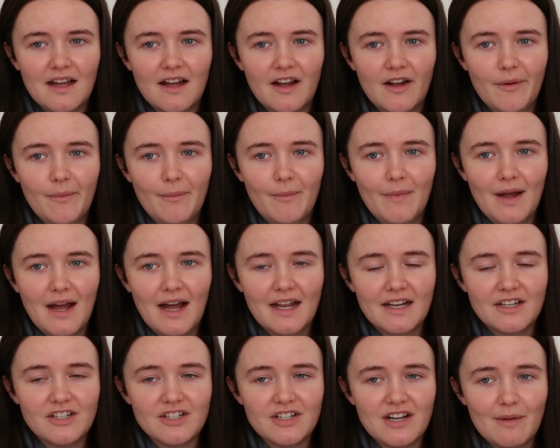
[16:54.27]

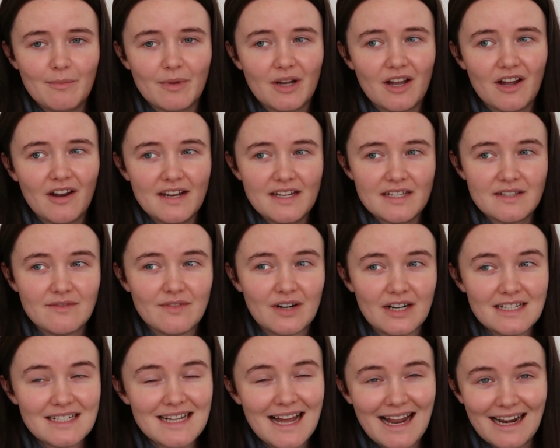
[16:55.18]
and Jennette Mccurdy is a
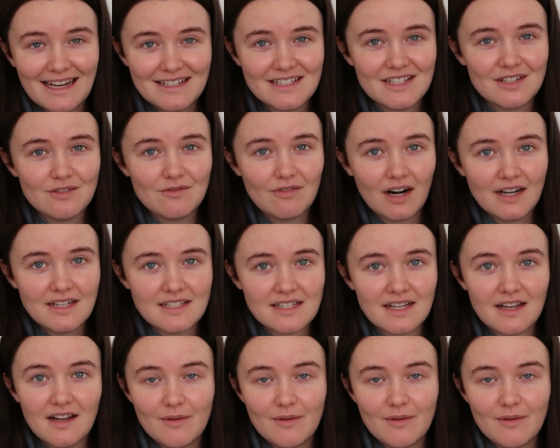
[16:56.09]
very talented writer.